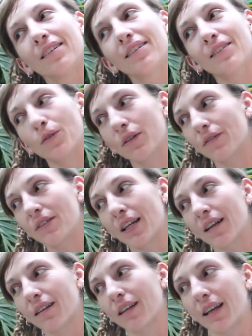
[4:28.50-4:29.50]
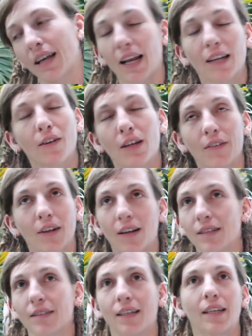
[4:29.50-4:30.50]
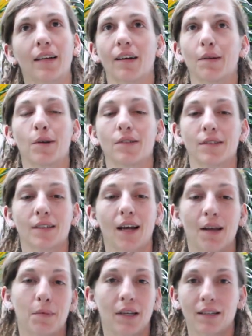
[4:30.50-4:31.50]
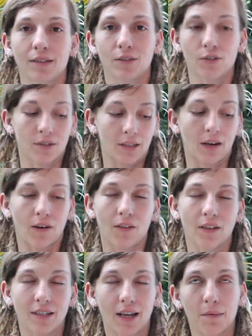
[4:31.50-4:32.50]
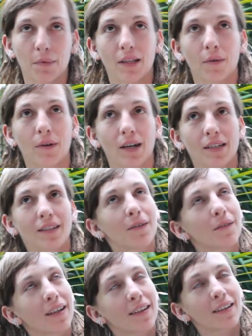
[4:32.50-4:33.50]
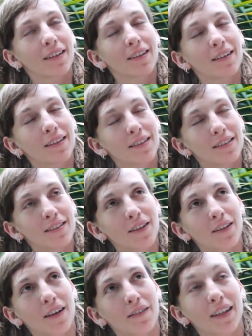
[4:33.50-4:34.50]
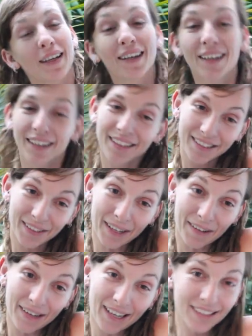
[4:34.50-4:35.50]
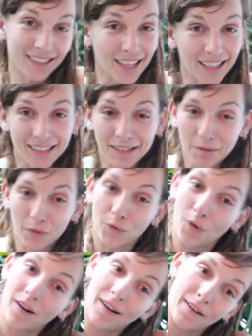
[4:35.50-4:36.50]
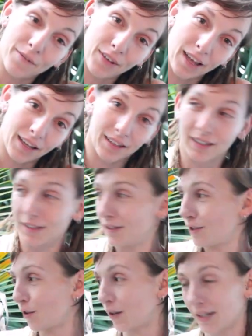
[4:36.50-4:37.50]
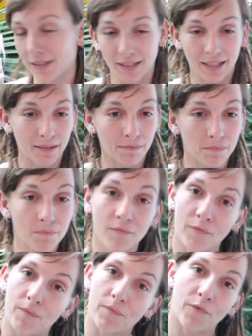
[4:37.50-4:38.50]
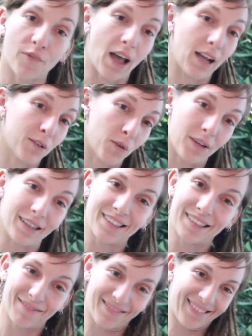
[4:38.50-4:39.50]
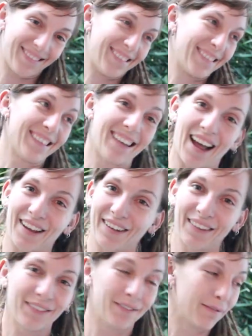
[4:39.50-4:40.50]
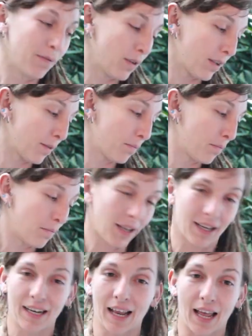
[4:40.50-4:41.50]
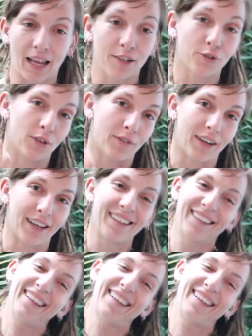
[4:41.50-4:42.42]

sort of tinkling, and I don't even honestly hear it most of the time because it's just there all the time. But then when I do, I'm like, so lovely. So, anyways, that's number four of Caleigh's crazy factoids. Now you will get an A in trivia.